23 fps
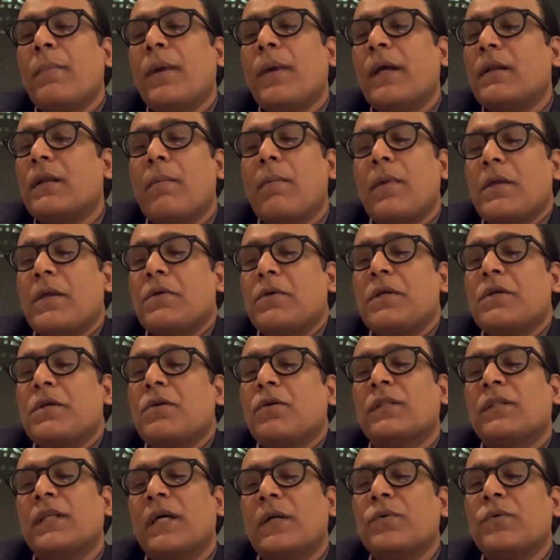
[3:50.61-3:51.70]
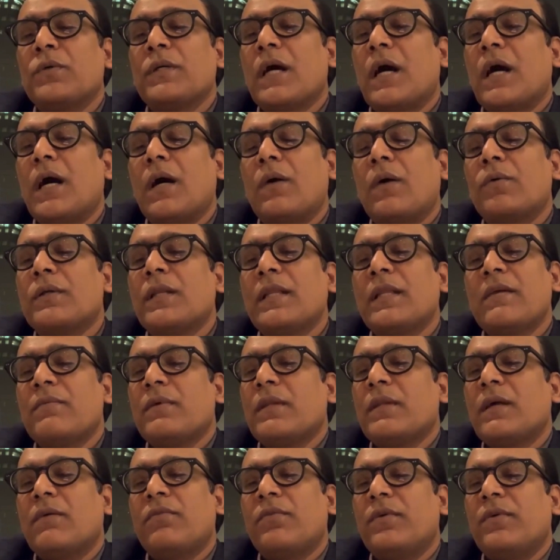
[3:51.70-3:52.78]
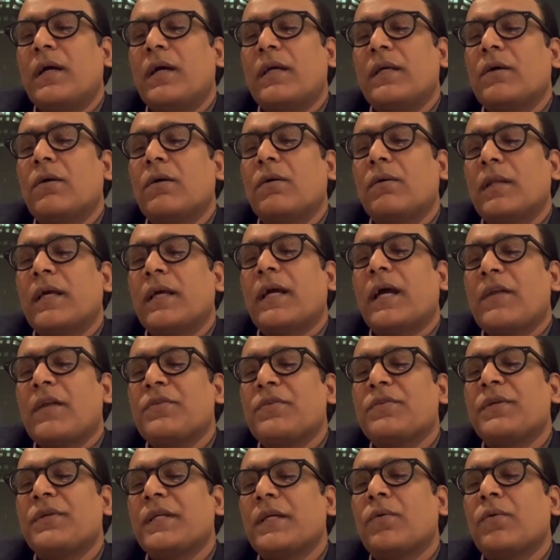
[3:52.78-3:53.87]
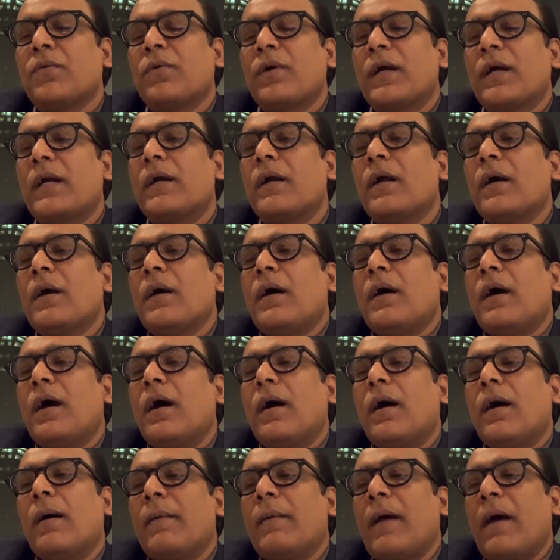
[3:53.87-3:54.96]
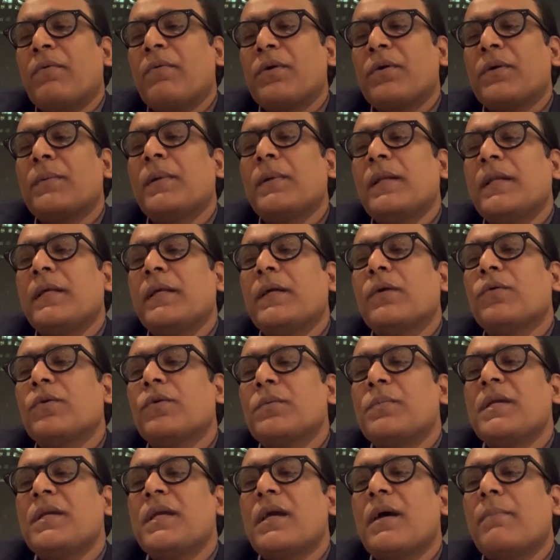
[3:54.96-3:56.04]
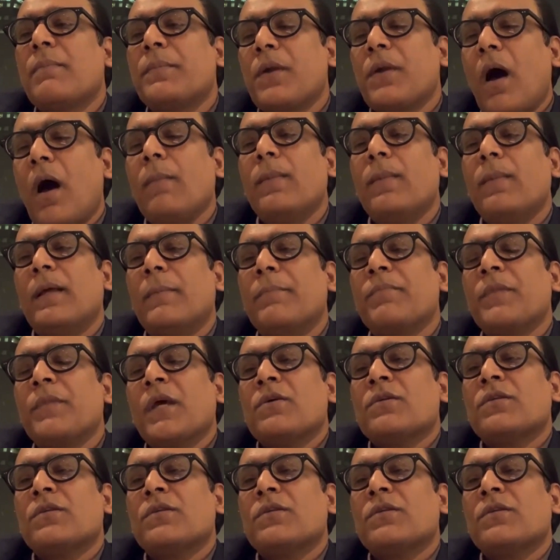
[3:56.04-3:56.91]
but you know that we live in a, you know, in a country where affordability could be a problem.